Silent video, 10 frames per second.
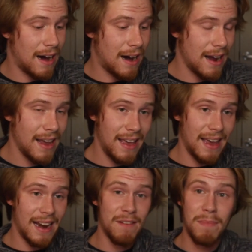I
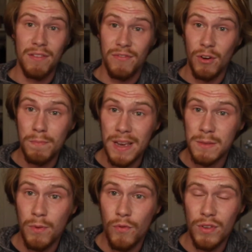can't have my film picked
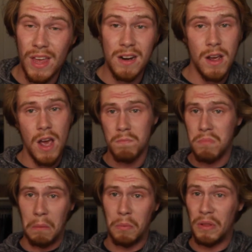before then?
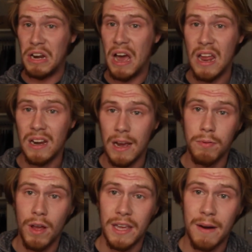Probably not. I
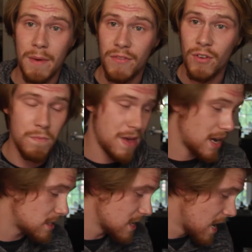probably can have my film
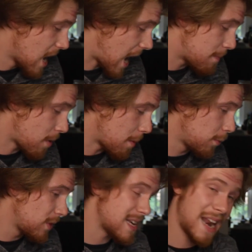picked. I
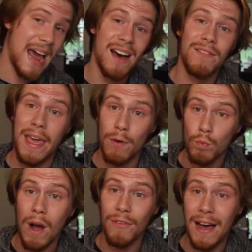probably can have a
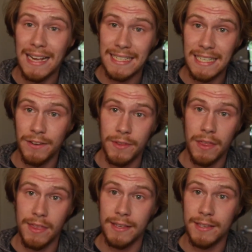rough idea of the
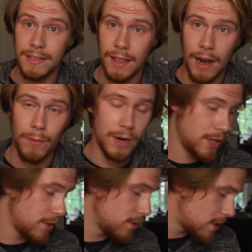thesis that I want to
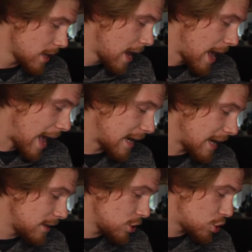use, and
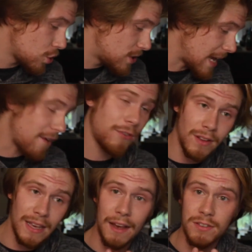I should
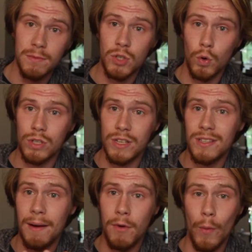definitely have some sources
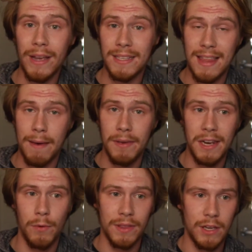that I'm going into that
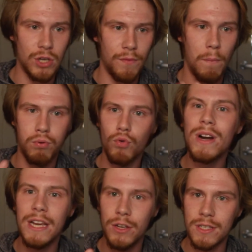meeting with. I should have a
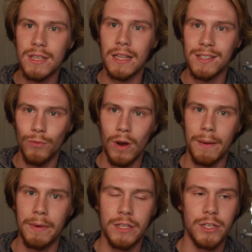pretty good sense of what I'm
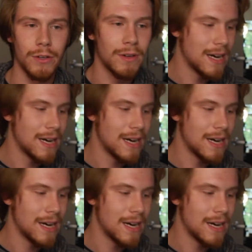going to do.